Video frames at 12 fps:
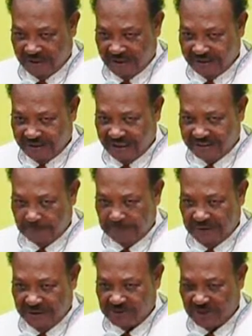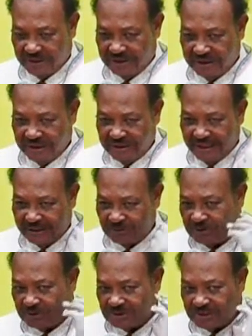Get the pig's head, and then, of
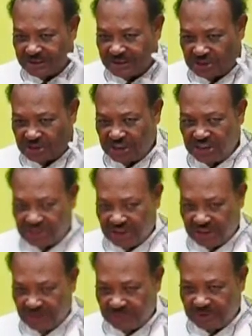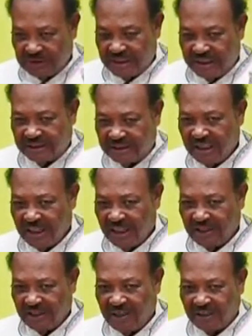course, got the cheeks in it, where you get a
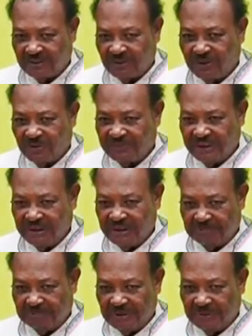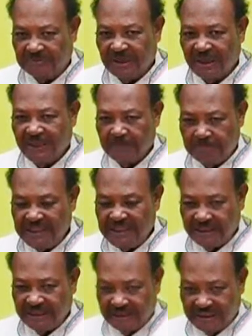lot of the um, um, meat
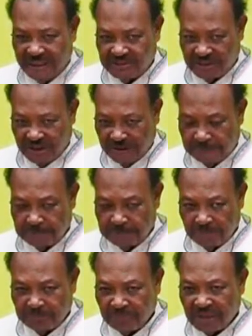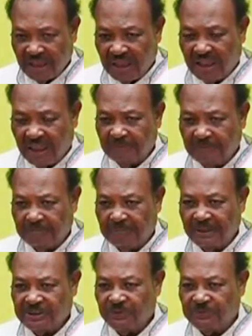that's there. Uh, but
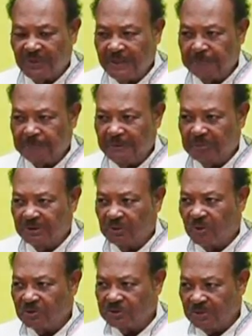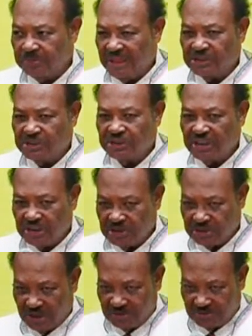you find people also make chicken
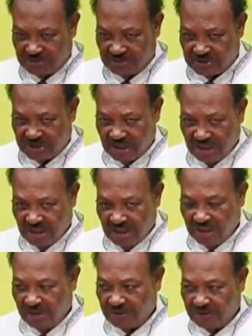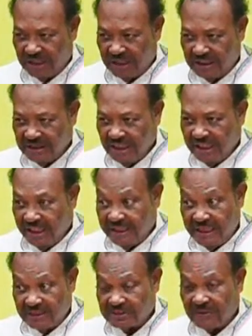sauce okay, and then
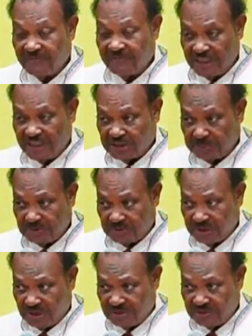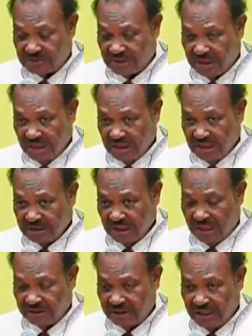some vegetable sauce. Now
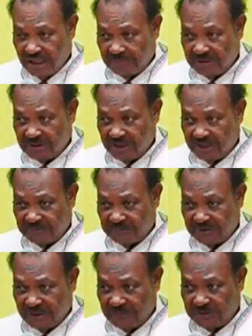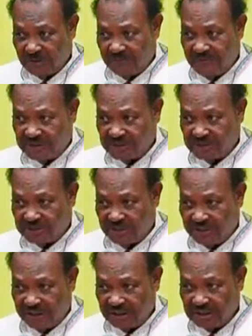you got to be careful if you're a
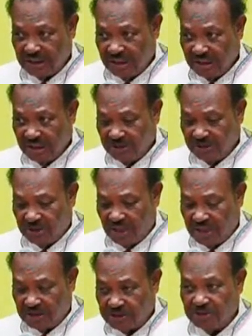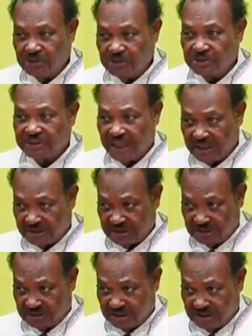vegetarian, you can't use gelatin.